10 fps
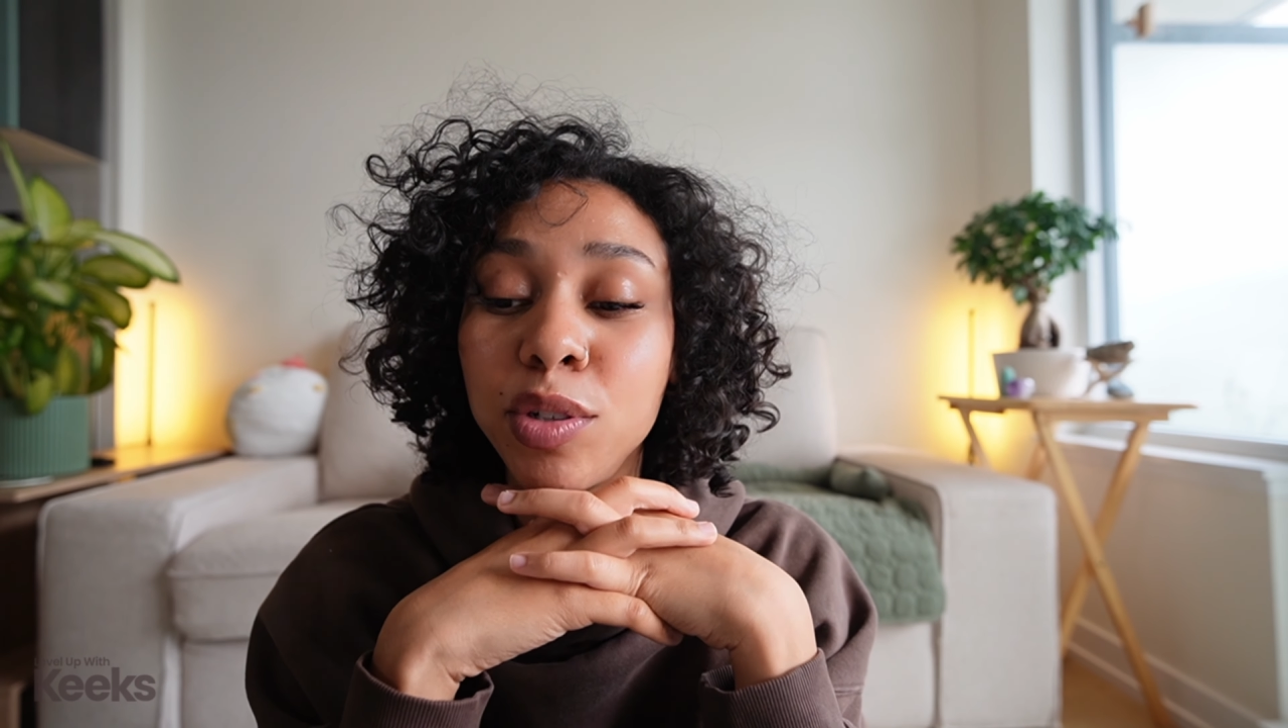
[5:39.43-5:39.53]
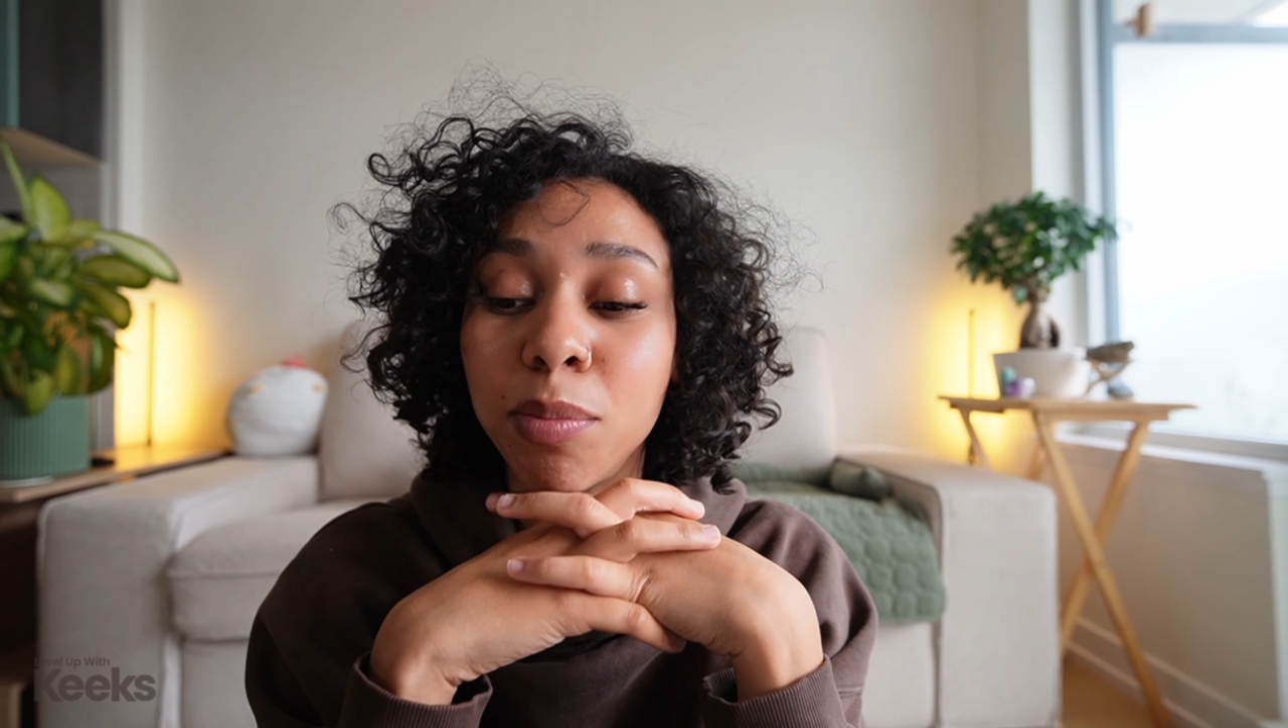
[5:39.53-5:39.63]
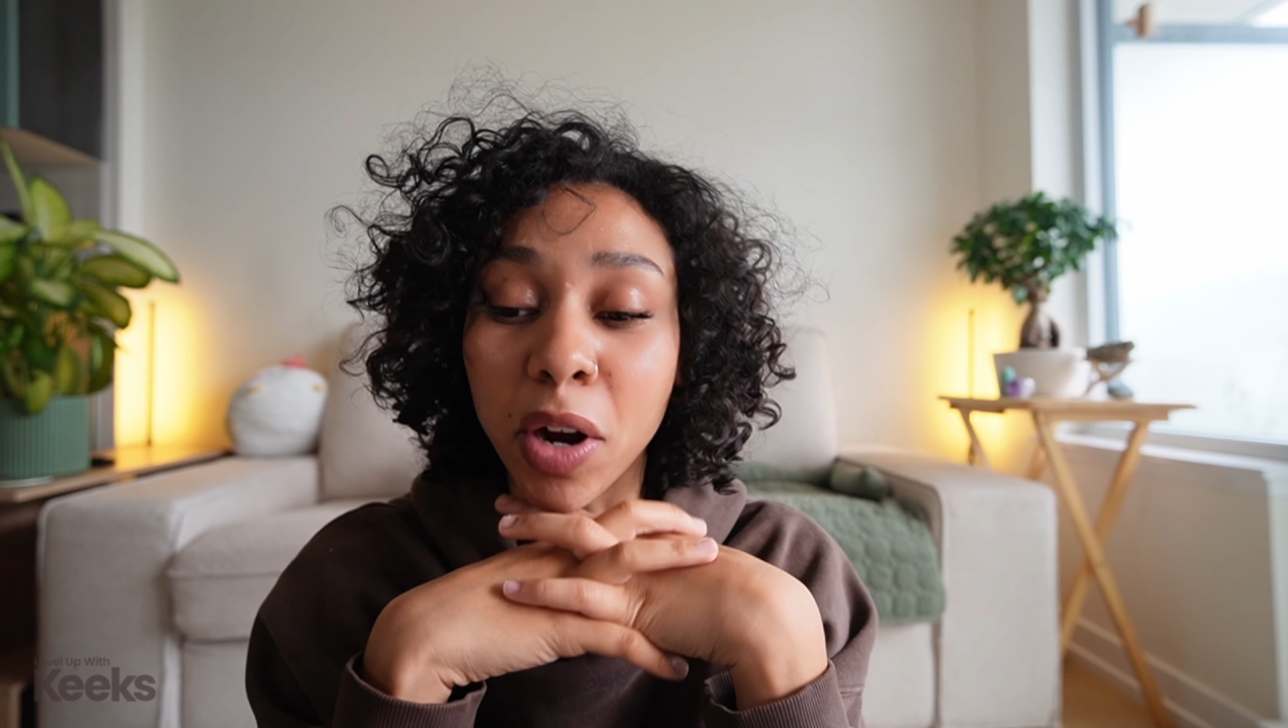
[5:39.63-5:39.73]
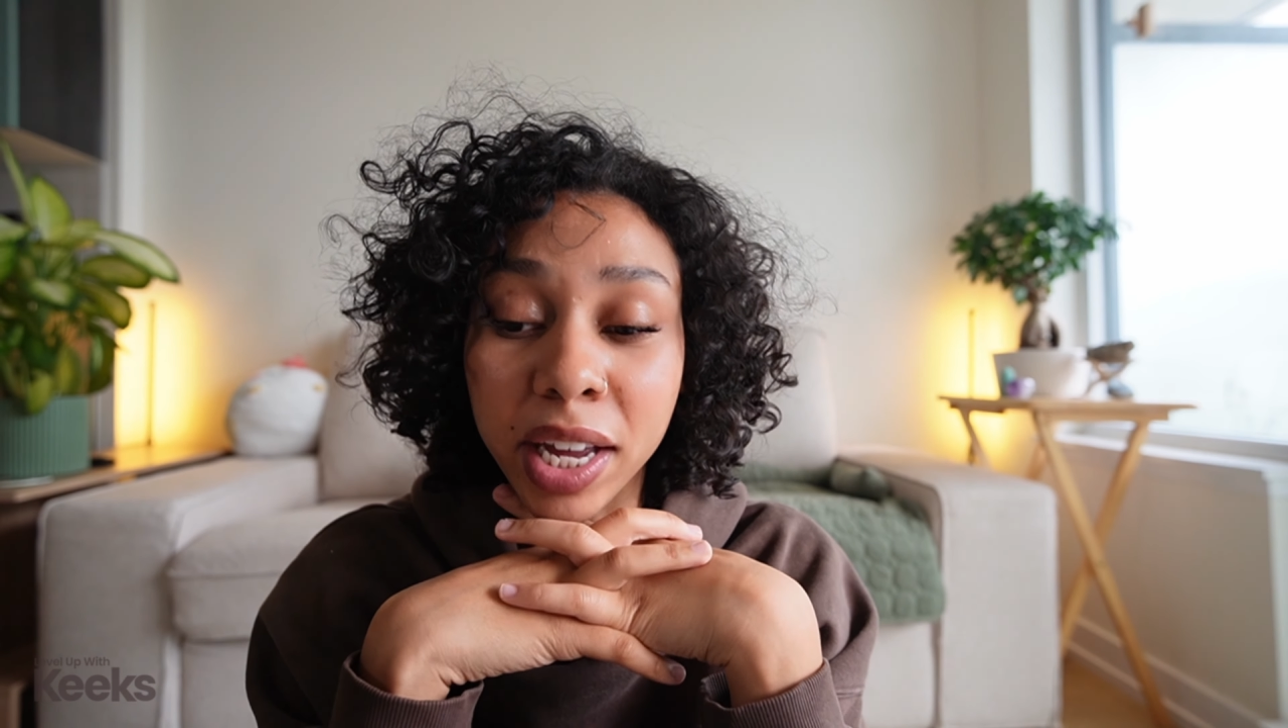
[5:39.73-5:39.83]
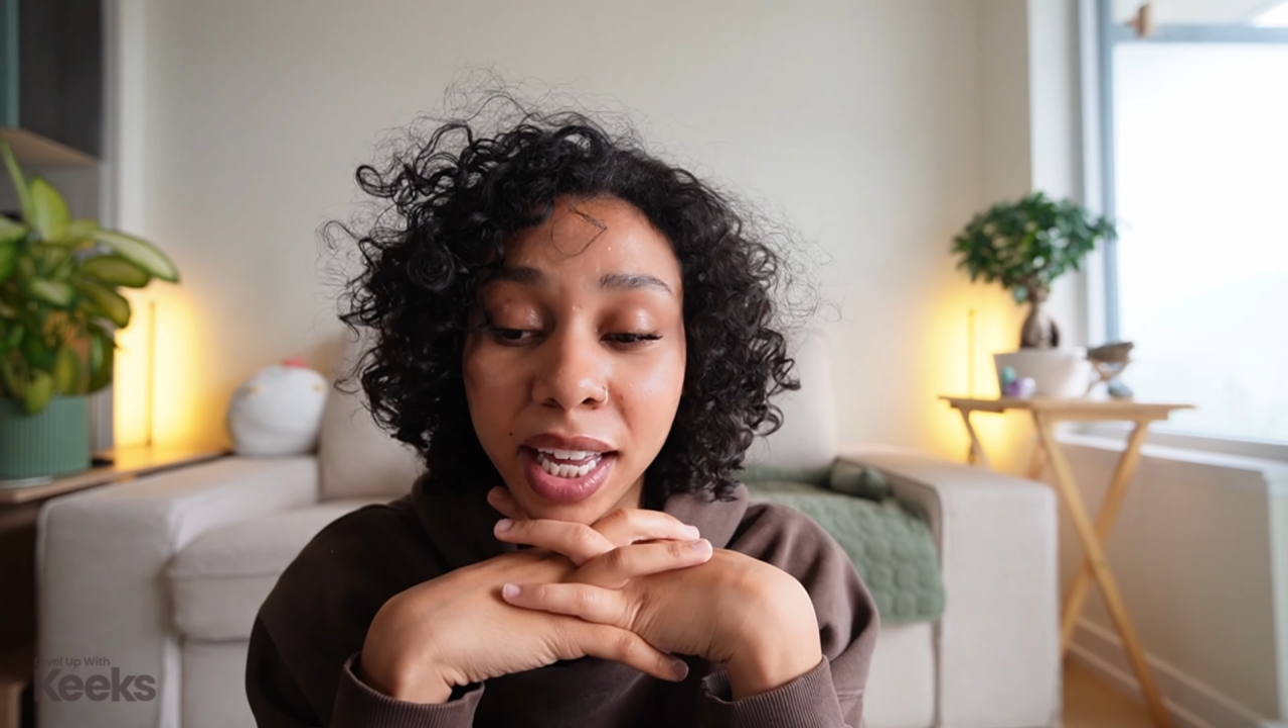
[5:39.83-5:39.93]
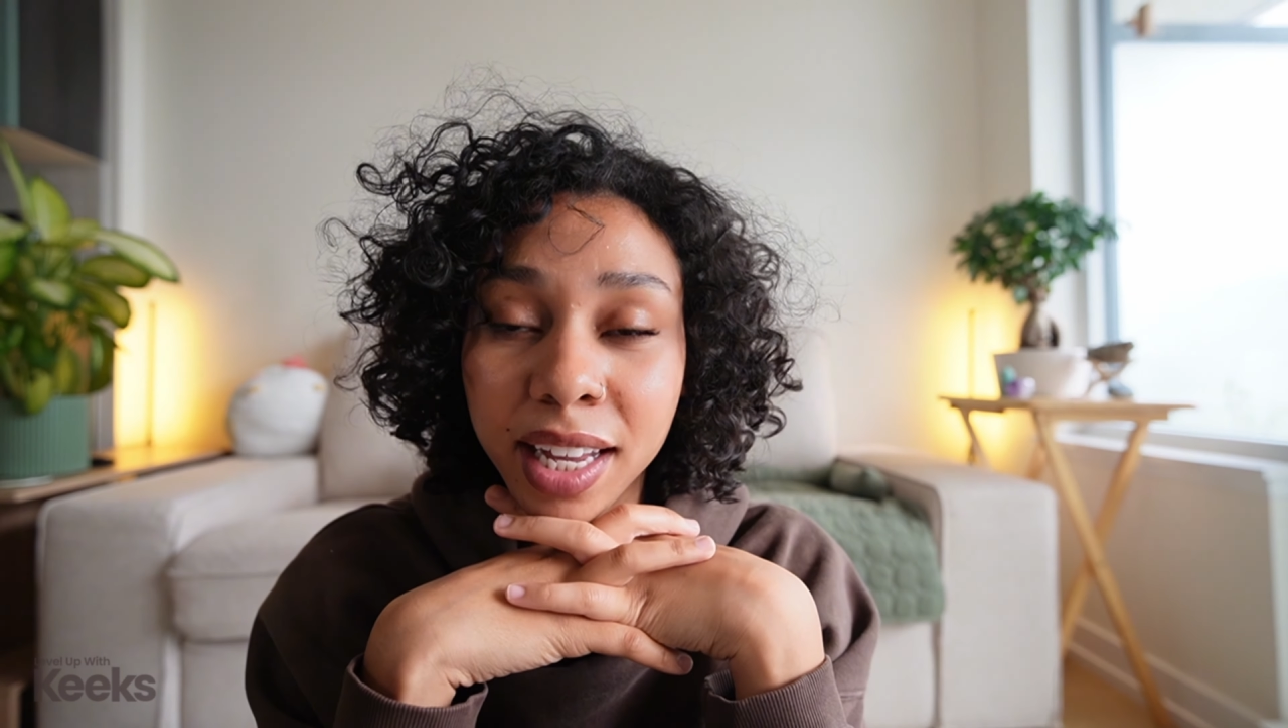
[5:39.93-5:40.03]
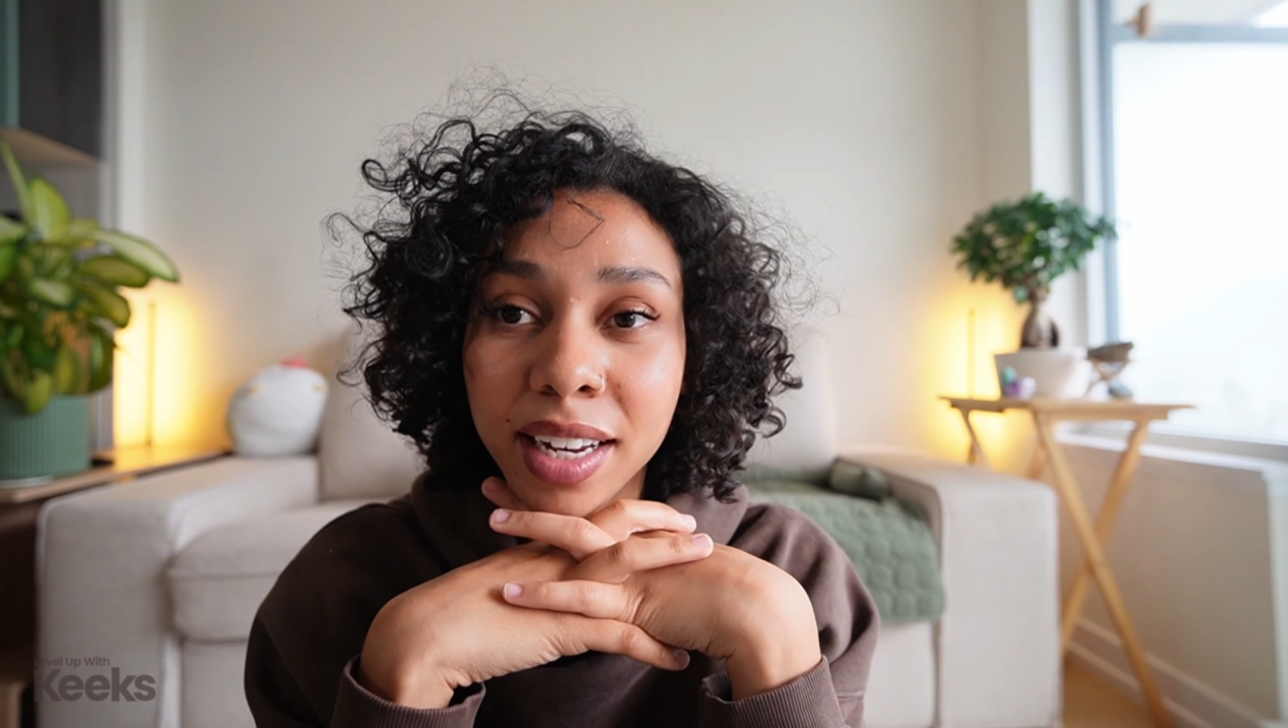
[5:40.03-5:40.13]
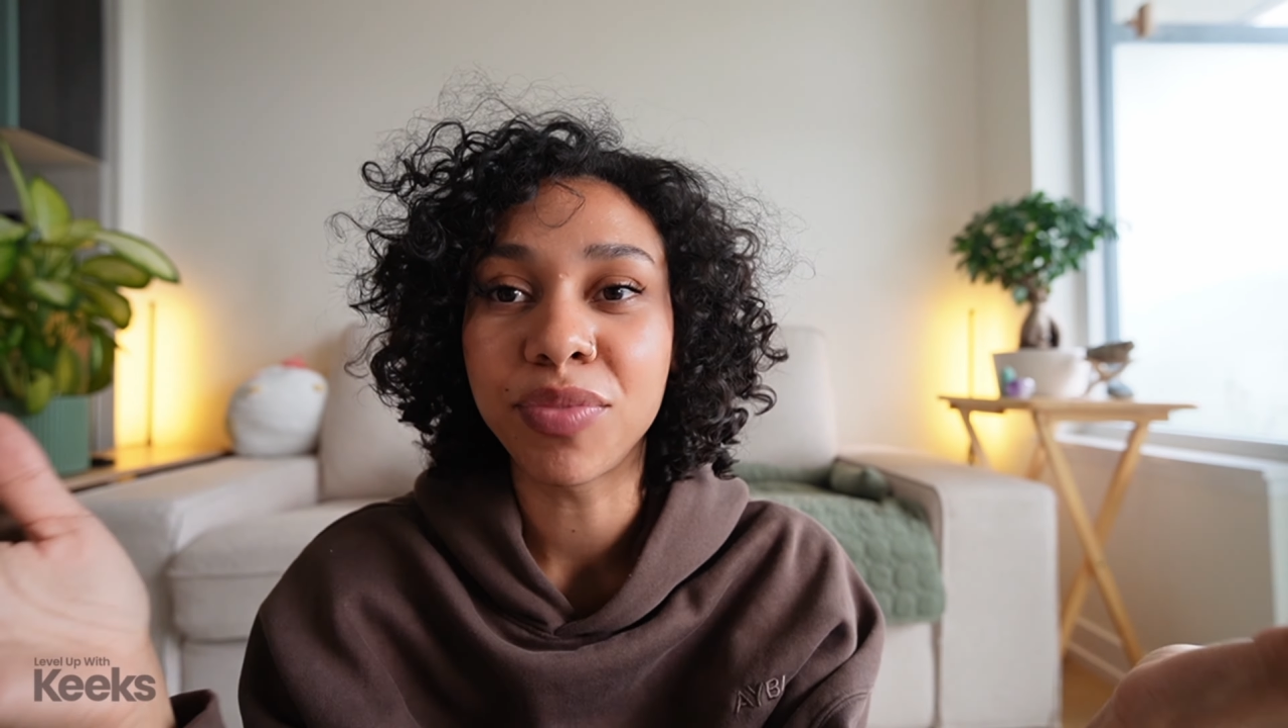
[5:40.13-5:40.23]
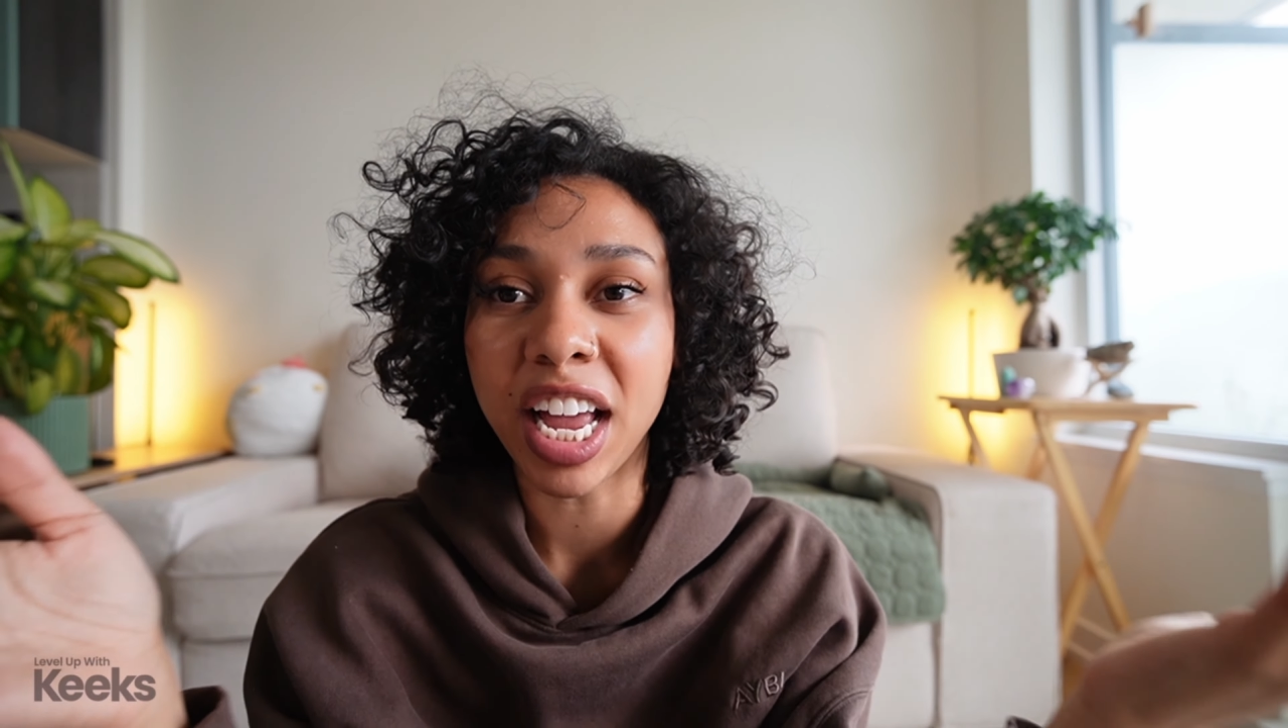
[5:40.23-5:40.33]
to market